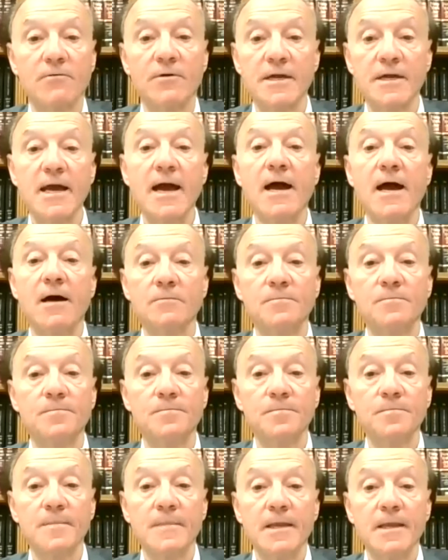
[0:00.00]
account
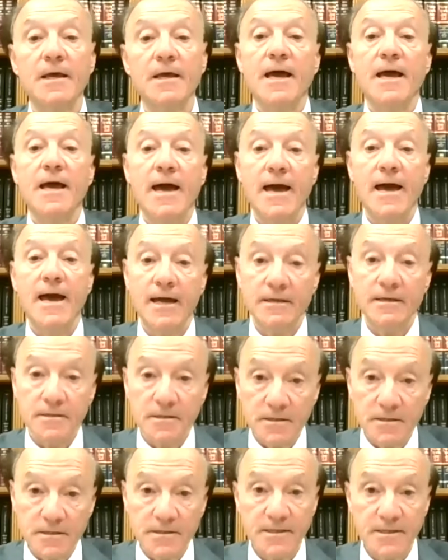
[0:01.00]
and
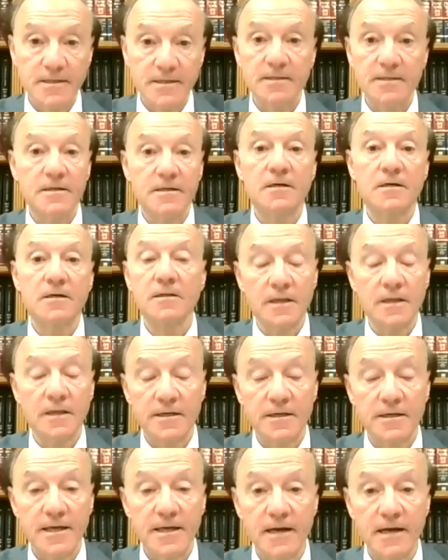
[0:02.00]

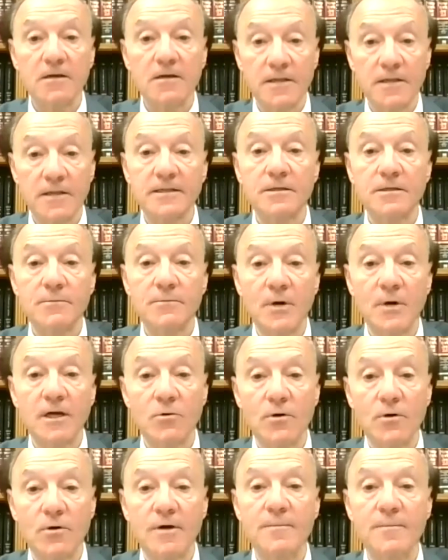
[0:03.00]
can't collect the money
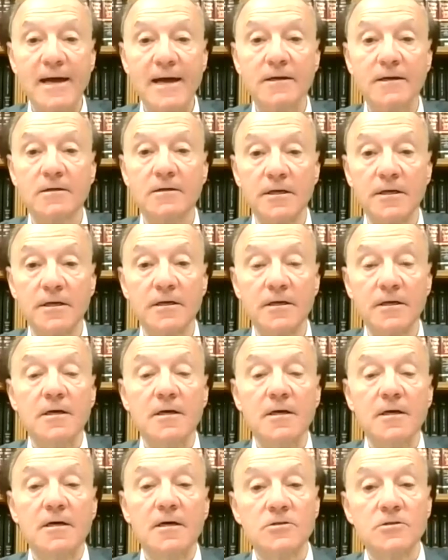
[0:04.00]
automatically.
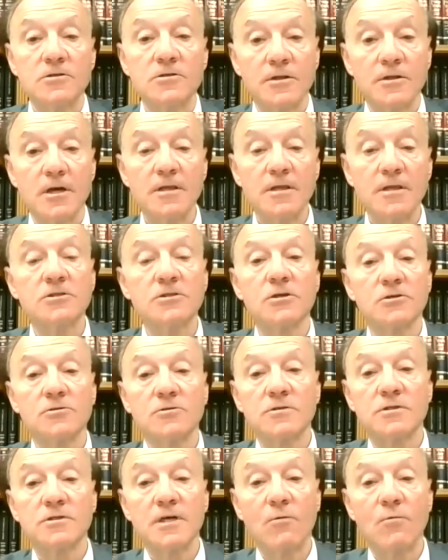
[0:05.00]
So the other
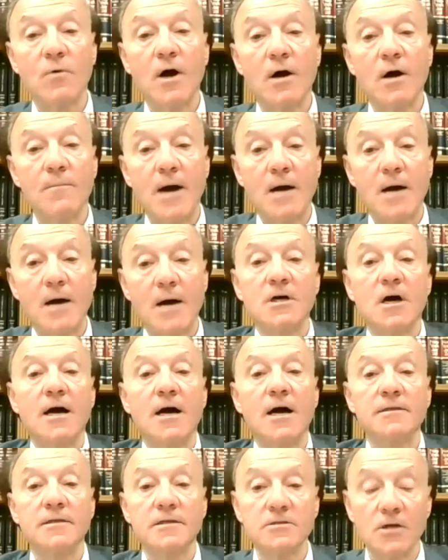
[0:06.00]
children say, well, mom
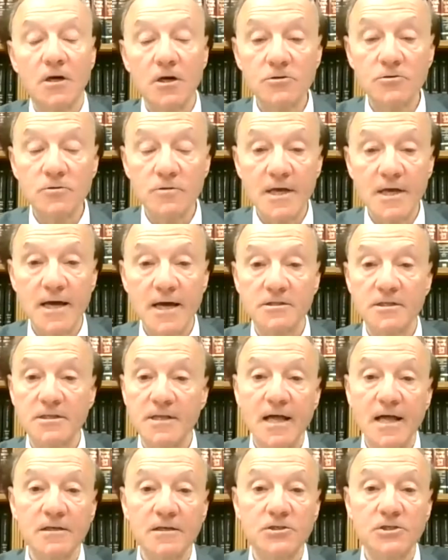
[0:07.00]
died. There's
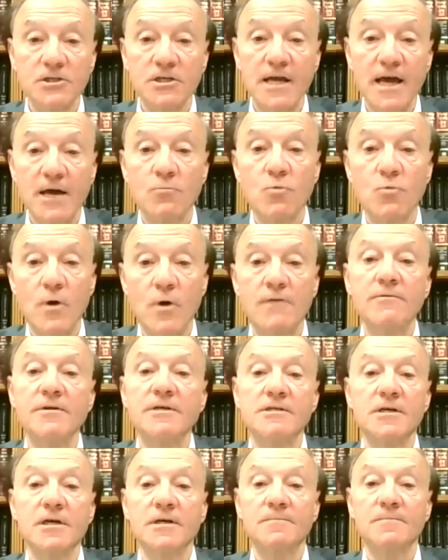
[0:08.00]
$100,000 she had. Where
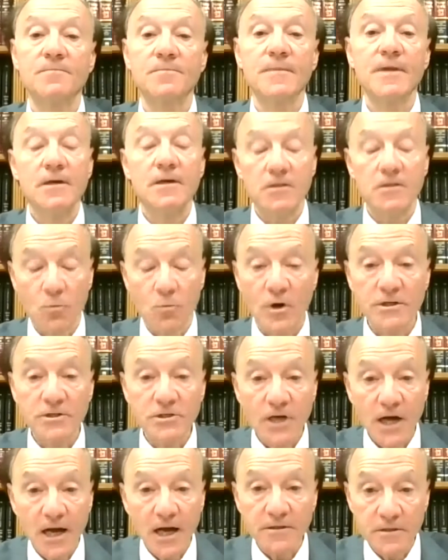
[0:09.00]
is it? The one
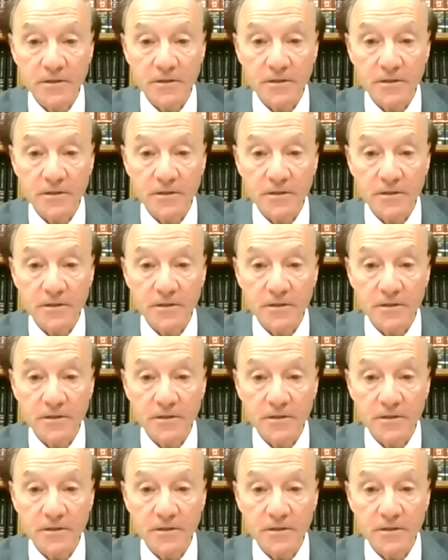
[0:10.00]
child,